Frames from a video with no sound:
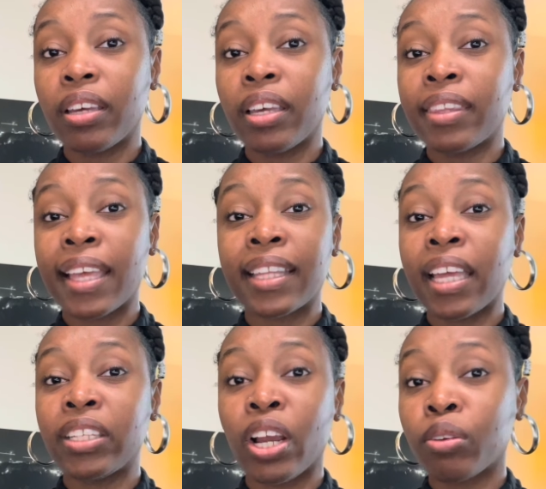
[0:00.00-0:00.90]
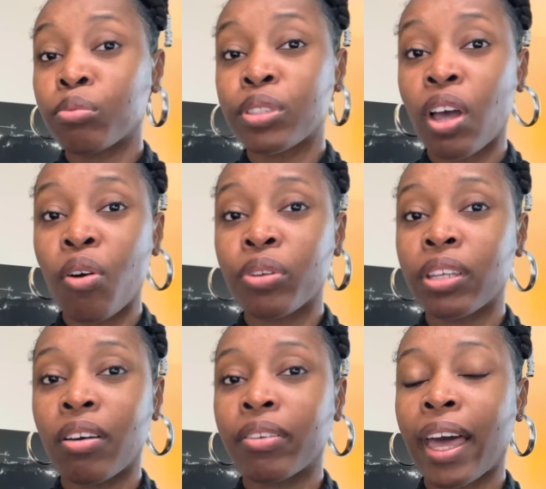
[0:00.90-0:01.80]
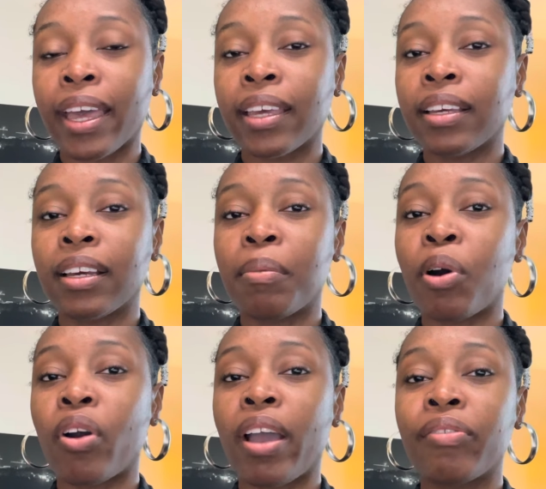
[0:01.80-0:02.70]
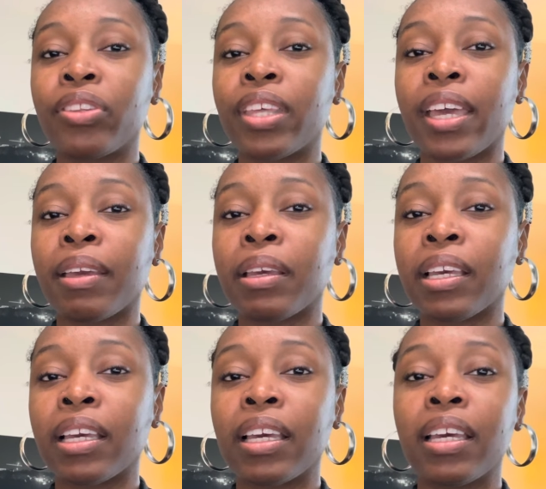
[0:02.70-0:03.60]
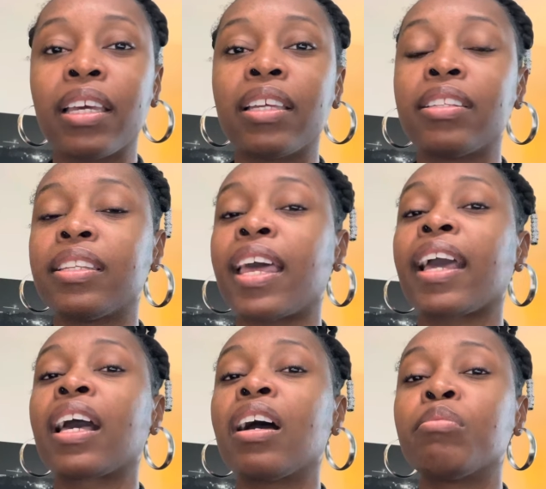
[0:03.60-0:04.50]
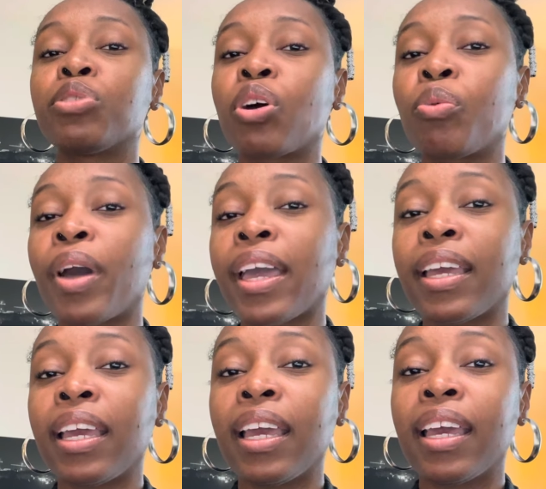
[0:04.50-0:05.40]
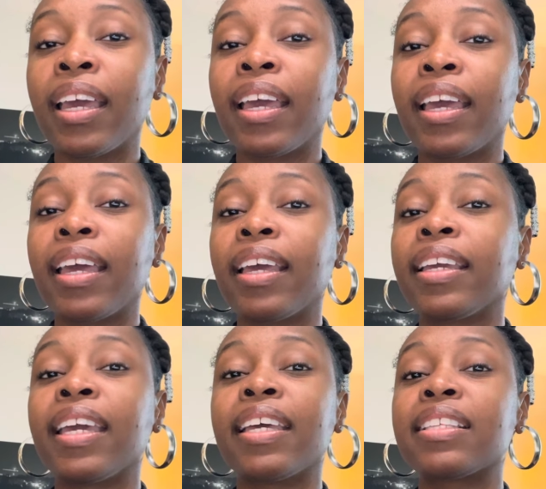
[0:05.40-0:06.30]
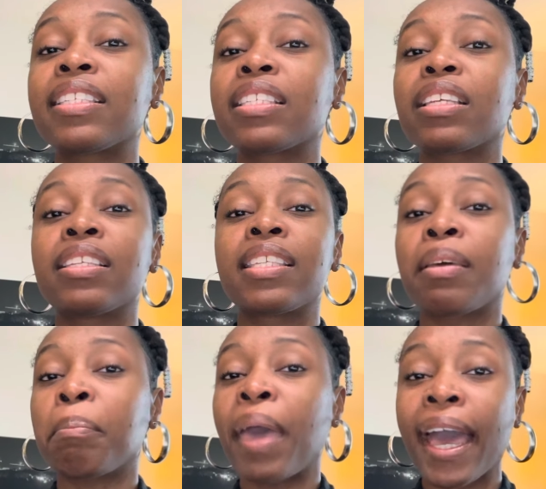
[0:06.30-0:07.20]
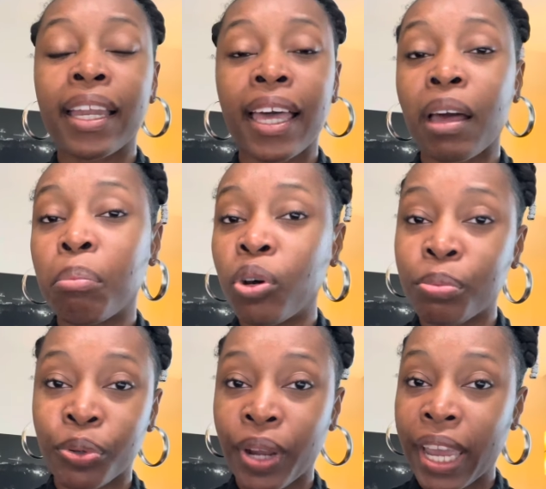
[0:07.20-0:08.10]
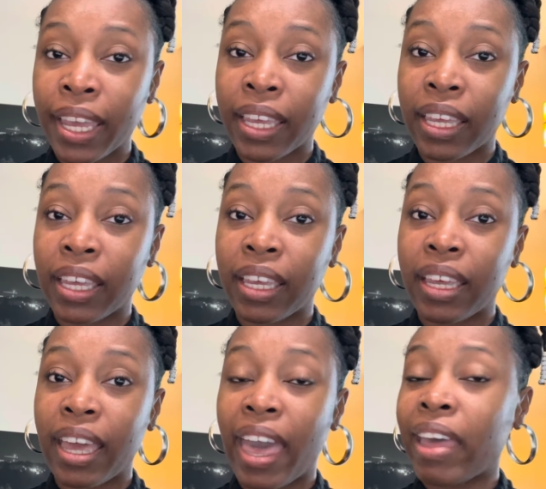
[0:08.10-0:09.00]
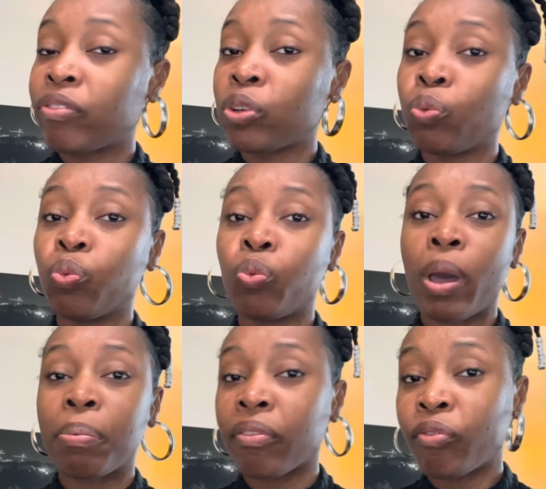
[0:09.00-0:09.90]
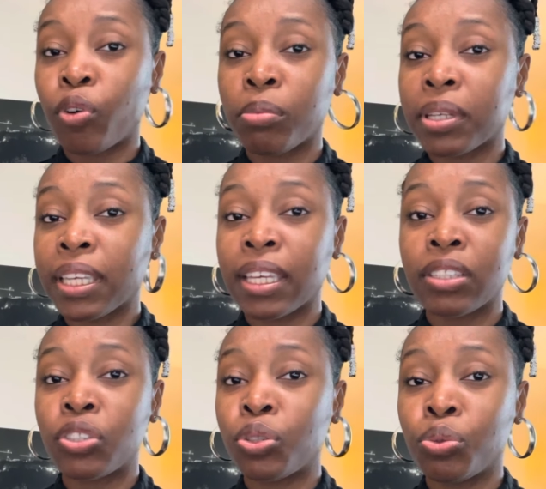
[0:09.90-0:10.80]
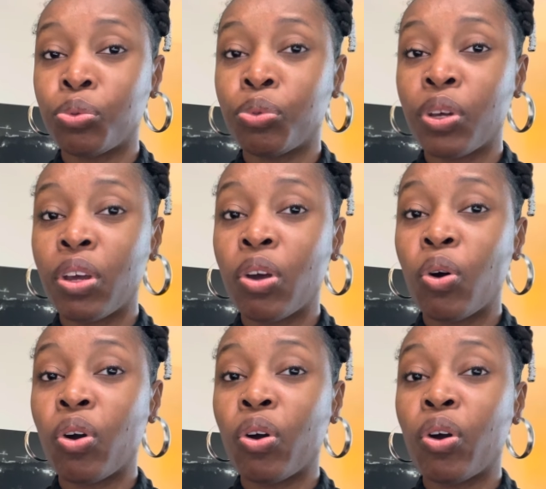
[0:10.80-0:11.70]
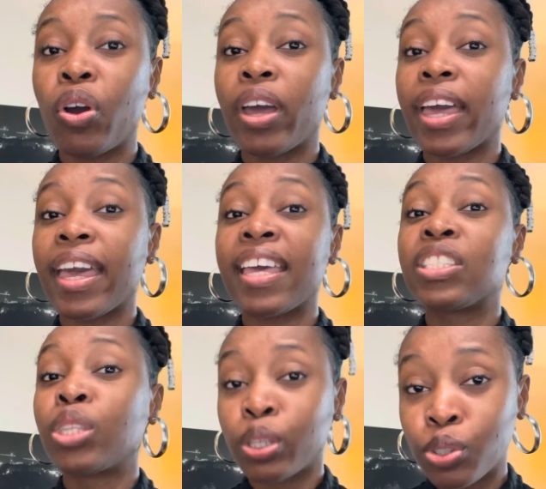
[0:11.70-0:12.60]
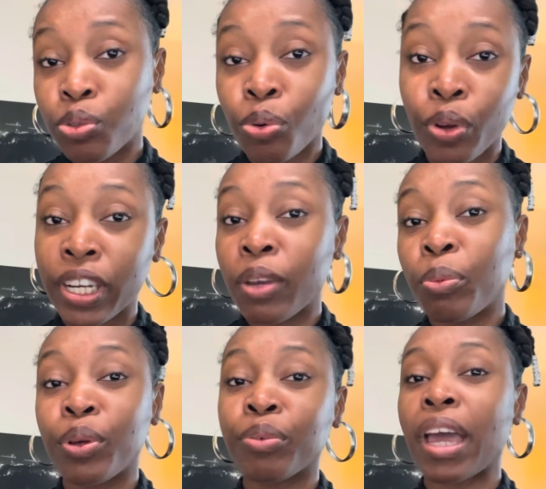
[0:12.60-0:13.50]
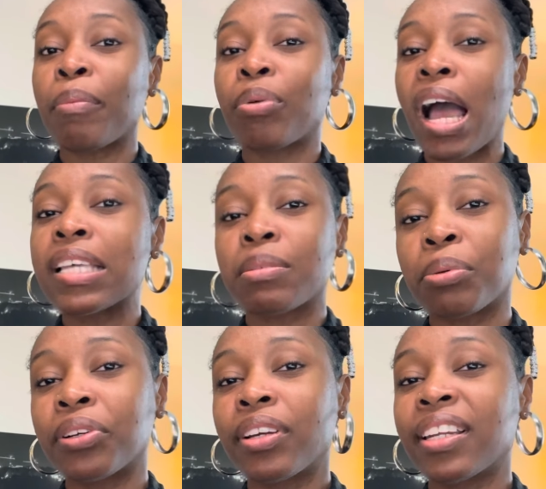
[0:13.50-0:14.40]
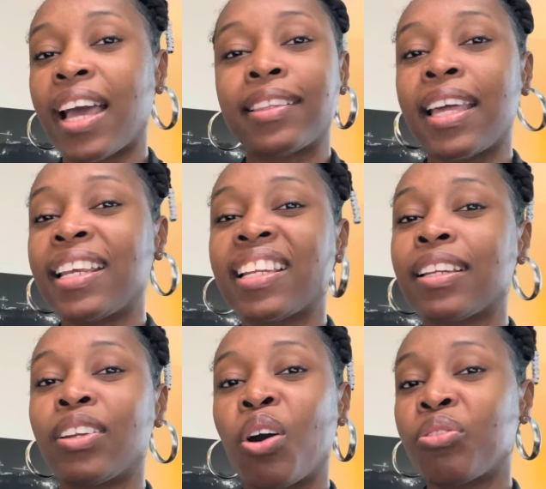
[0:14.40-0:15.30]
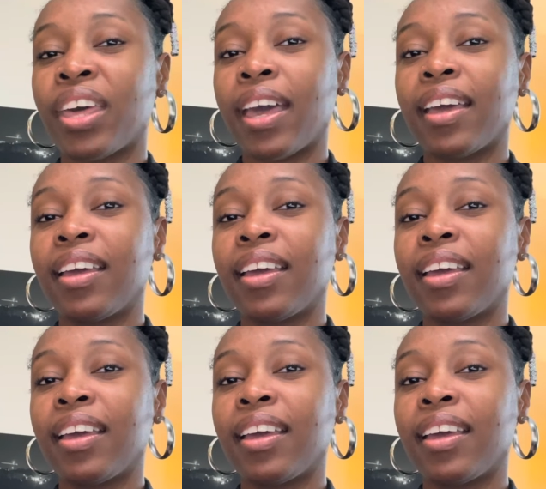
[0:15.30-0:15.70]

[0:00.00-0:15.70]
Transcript: And that that dirt was only going to like, come on, everything that comes your way gets sent back like a boomerang. Every weapon formed against you is destroyed. It will not prosper. Like they didn't know that.